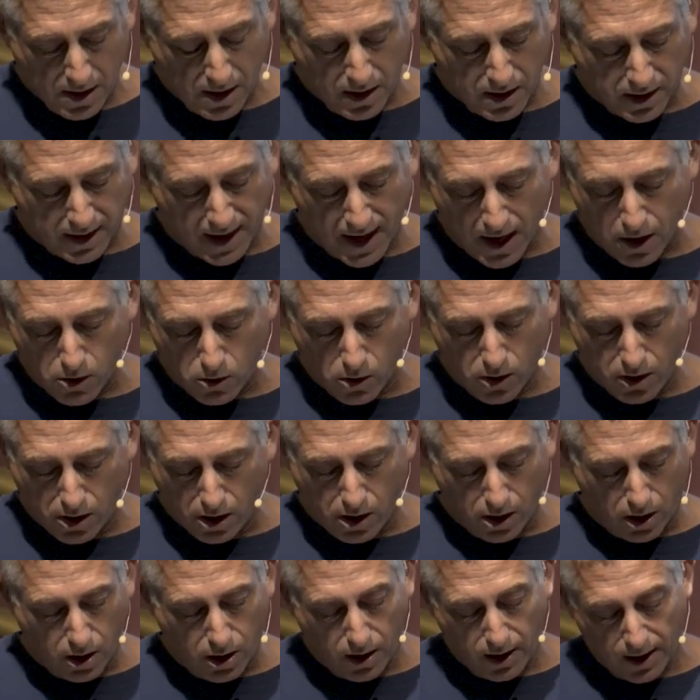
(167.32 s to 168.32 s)
Now,
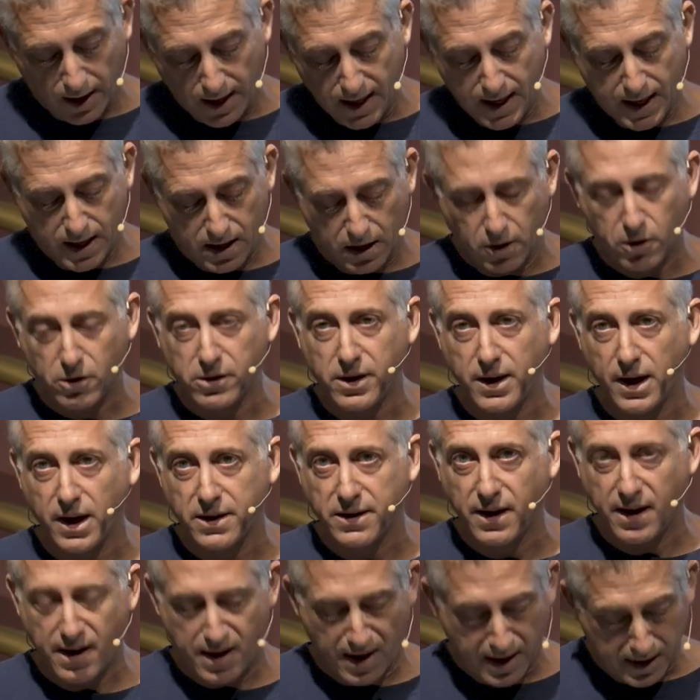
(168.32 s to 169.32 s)
here, on the
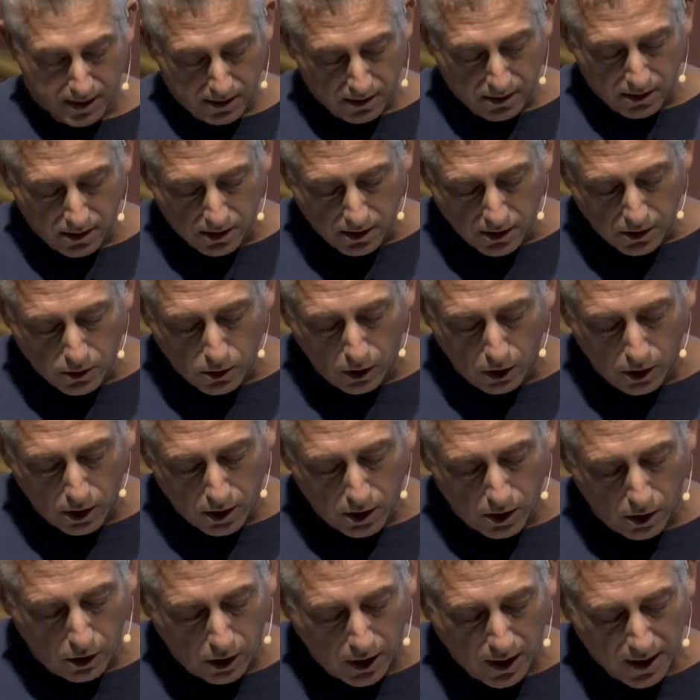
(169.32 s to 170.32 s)
other hand, you're
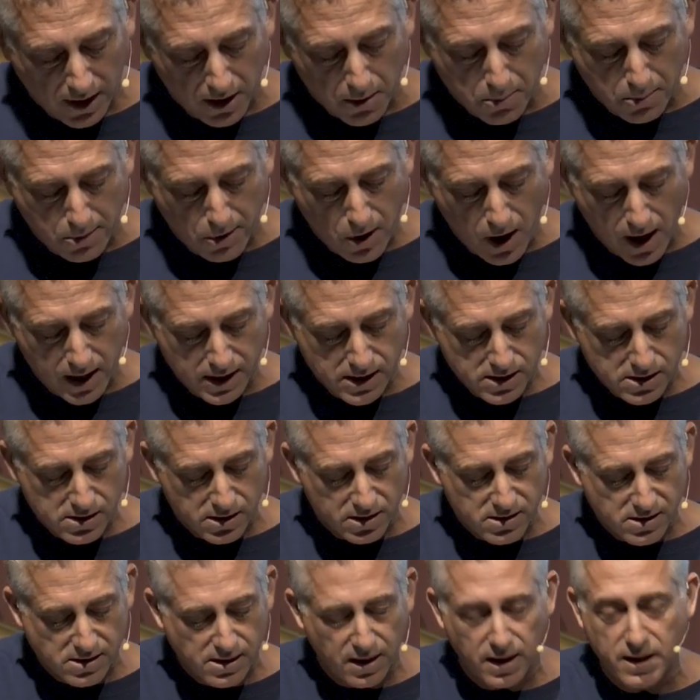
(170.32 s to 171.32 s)
looking at a price
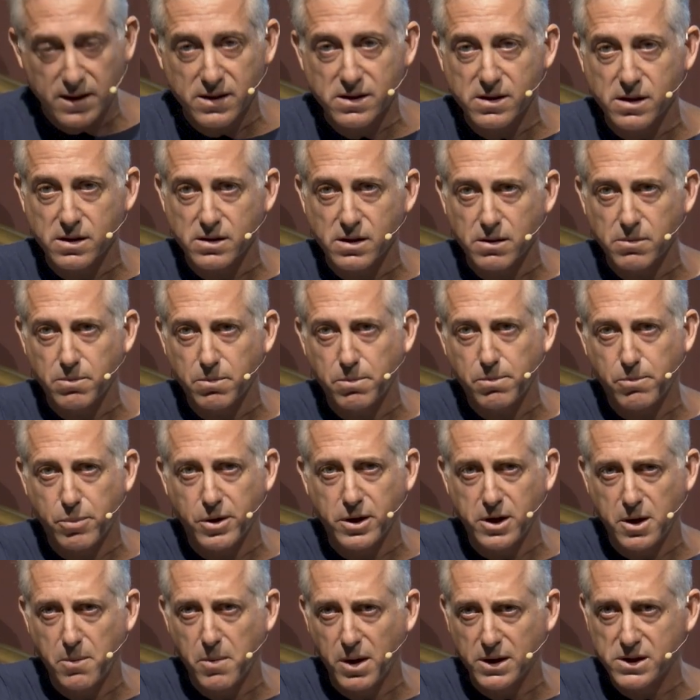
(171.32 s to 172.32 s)
that stays
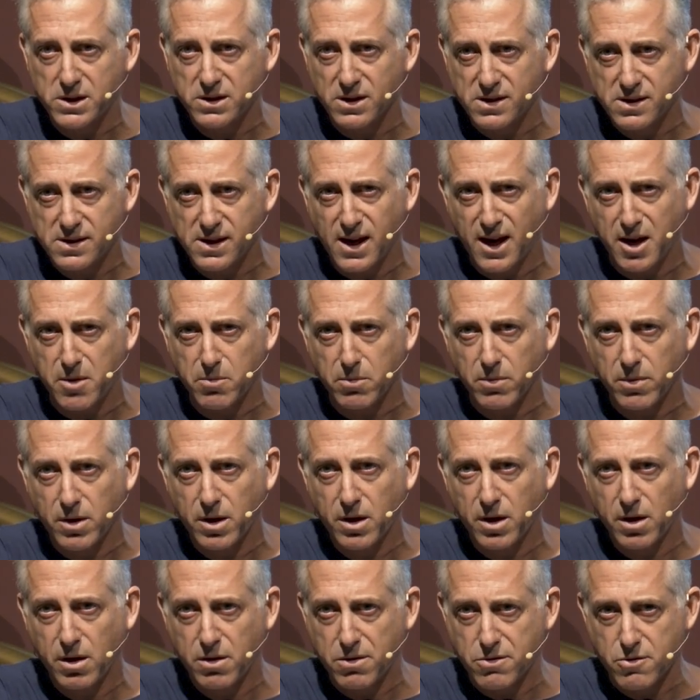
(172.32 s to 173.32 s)
pretty much the same
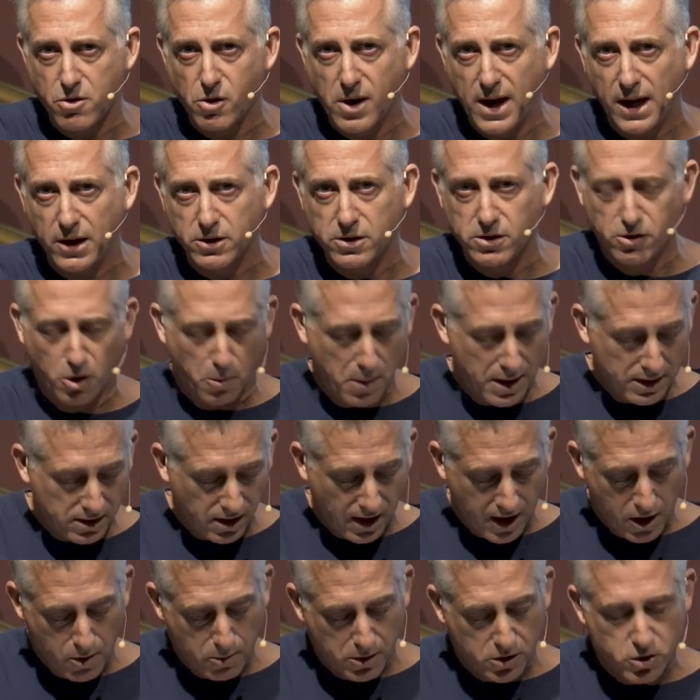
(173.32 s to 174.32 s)
throughout. No matter
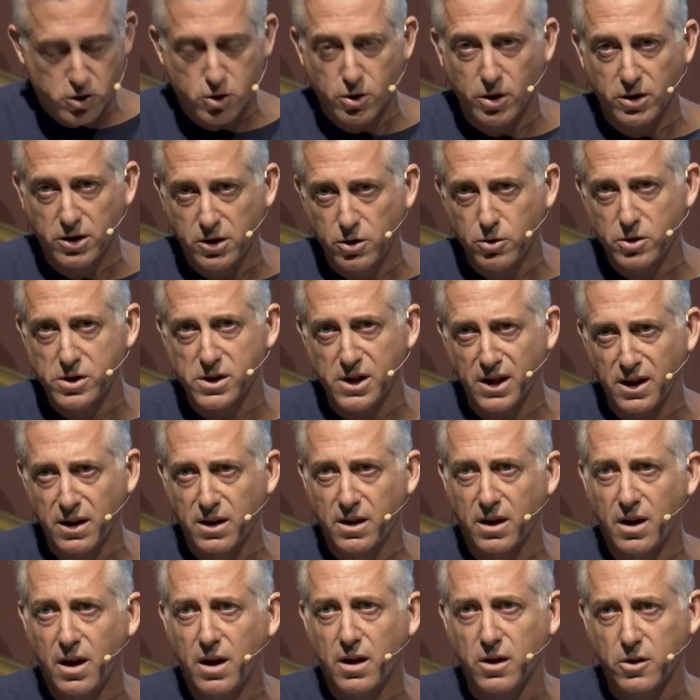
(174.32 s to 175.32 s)
how much you're using,
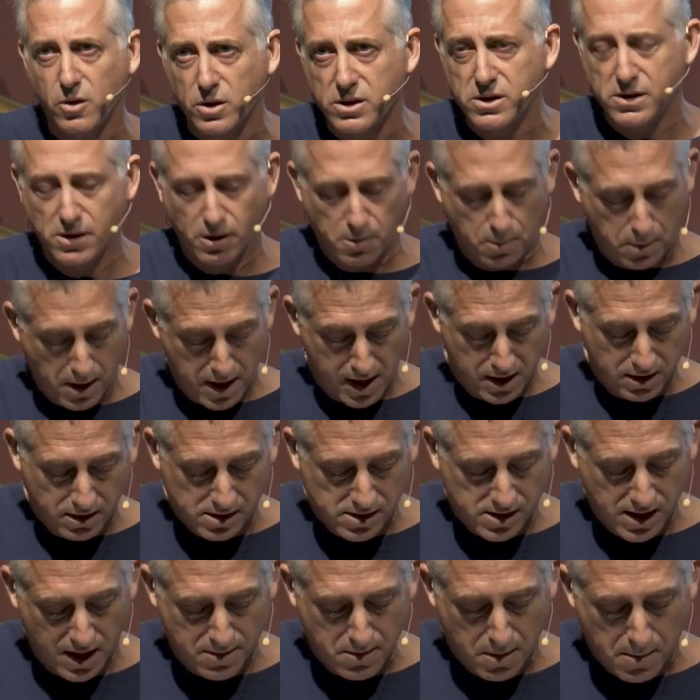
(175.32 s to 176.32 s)
you're still paying the
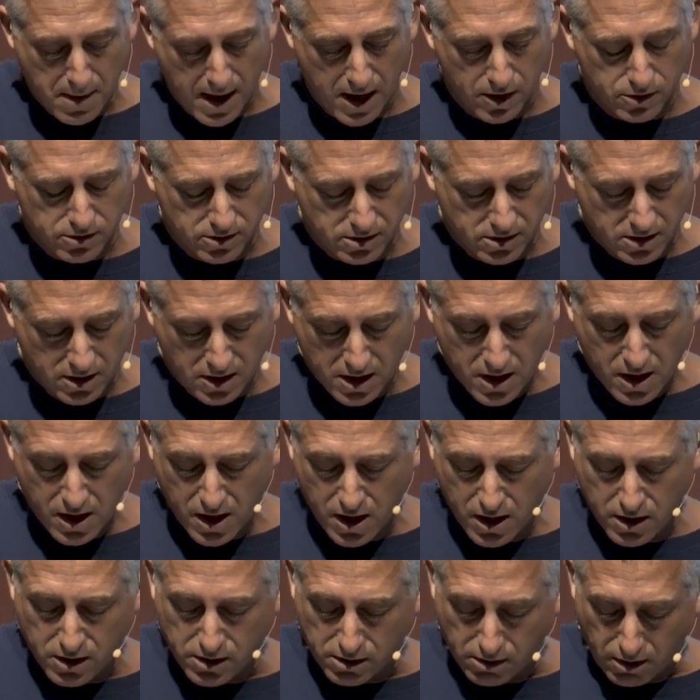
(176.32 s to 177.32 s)
same amount.
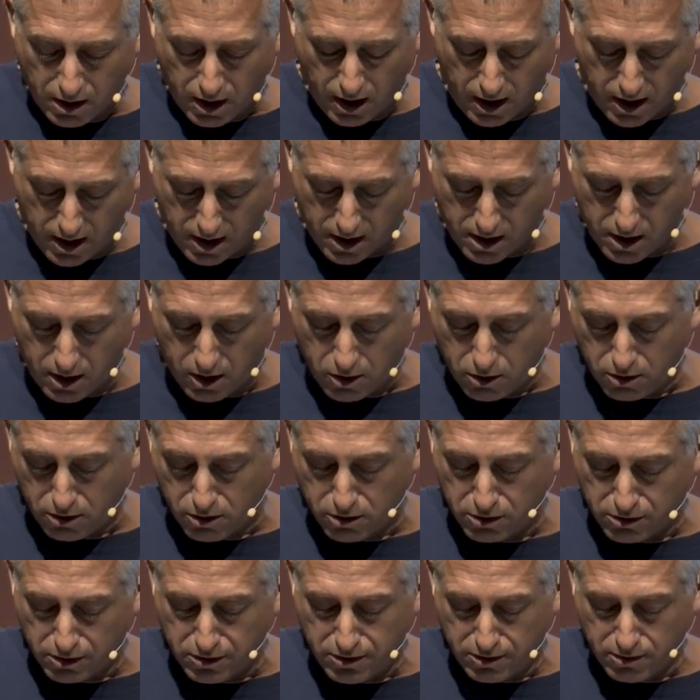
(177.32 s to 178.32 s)

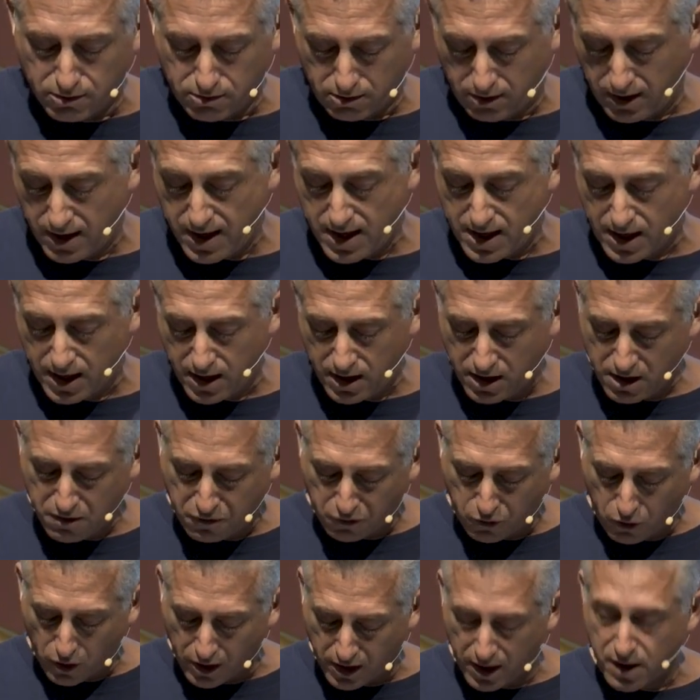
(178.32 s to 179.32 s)
On here,
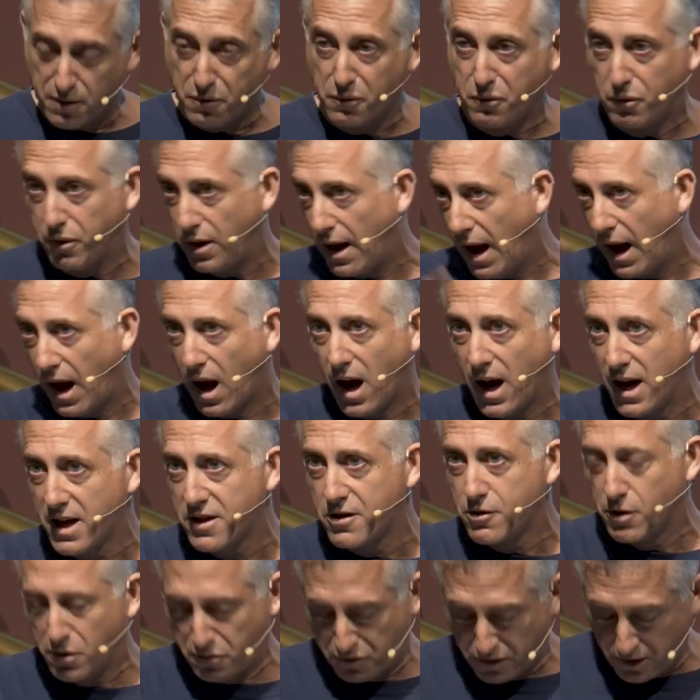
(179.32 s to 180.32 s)
if
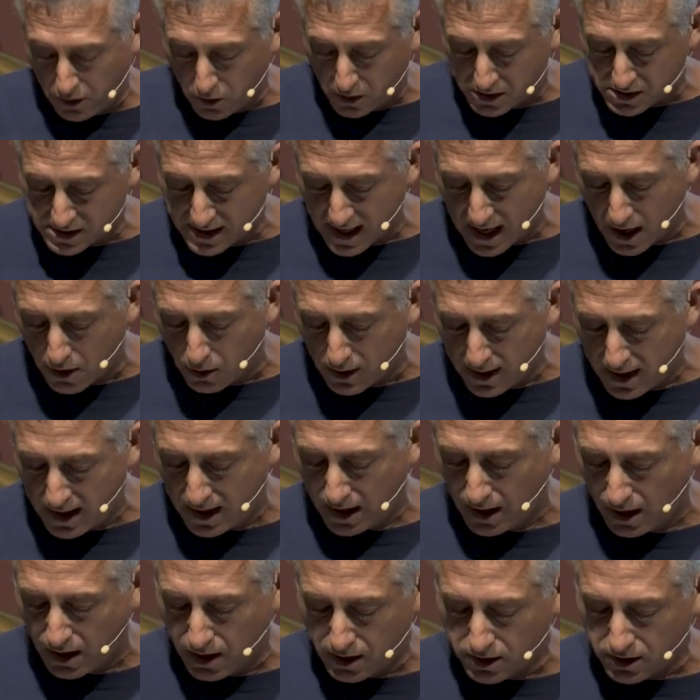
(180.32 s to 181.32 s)
either of you is now here